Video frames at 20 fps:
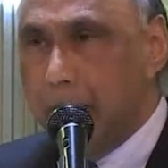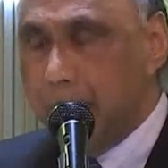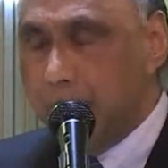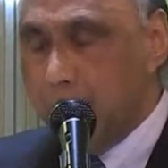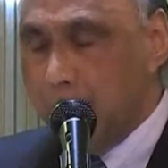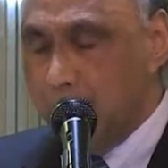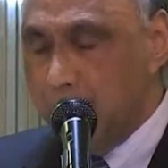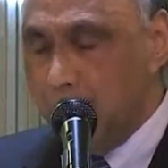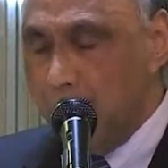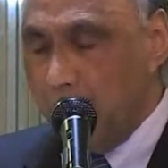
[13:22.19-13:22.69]

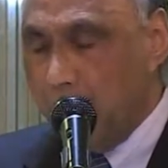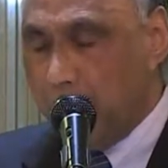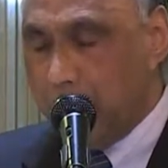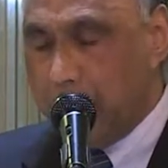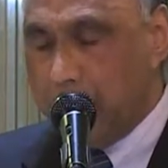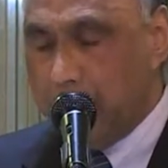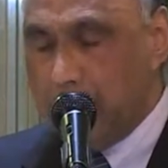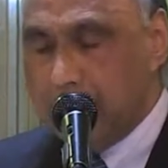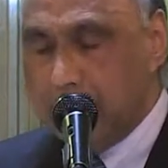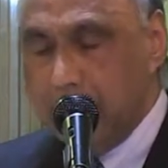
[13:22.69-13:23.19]
Through your
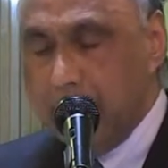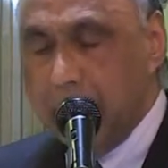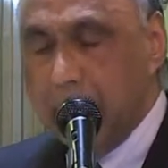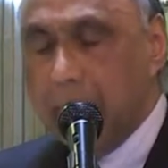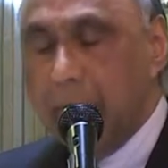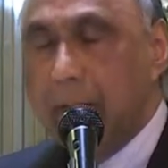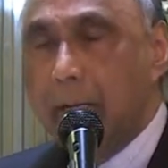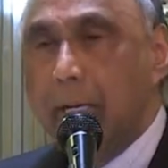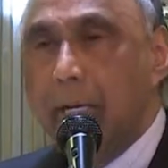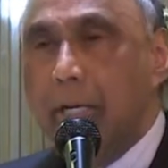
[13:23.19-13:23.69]
words,
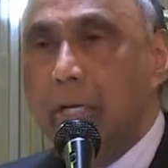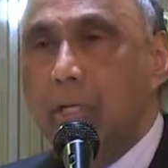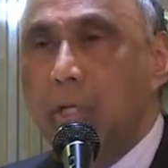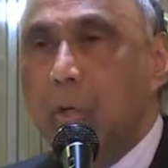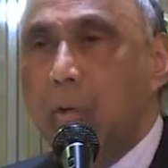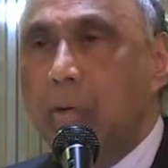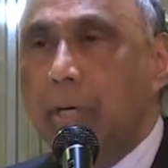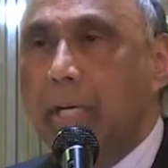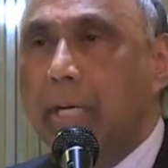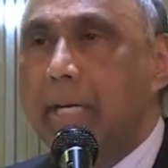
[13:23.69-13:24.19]

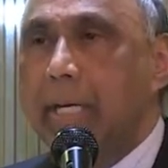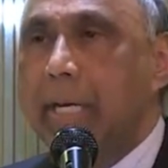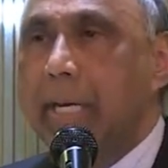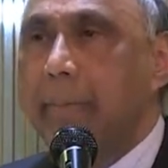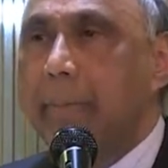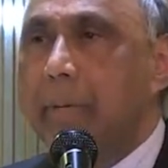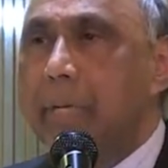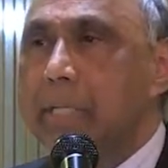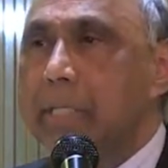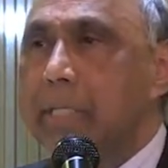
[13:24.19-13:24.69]
you can
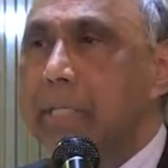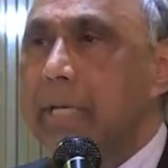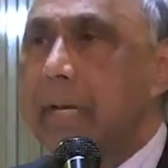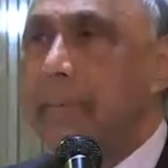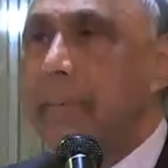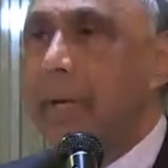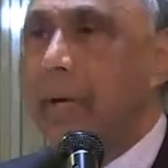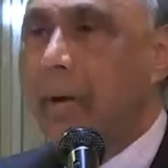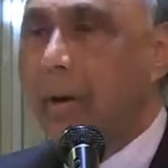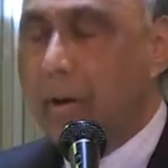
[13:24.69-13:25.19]
keep us
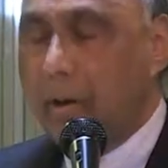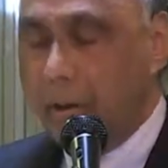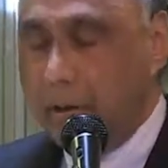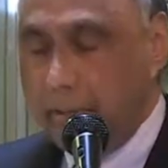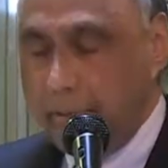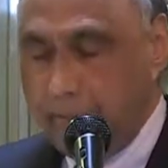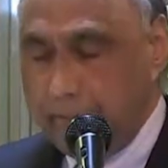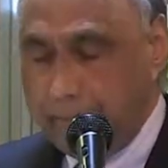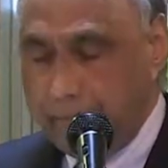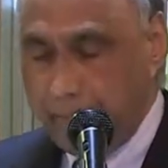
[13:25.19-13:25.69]
keeping on.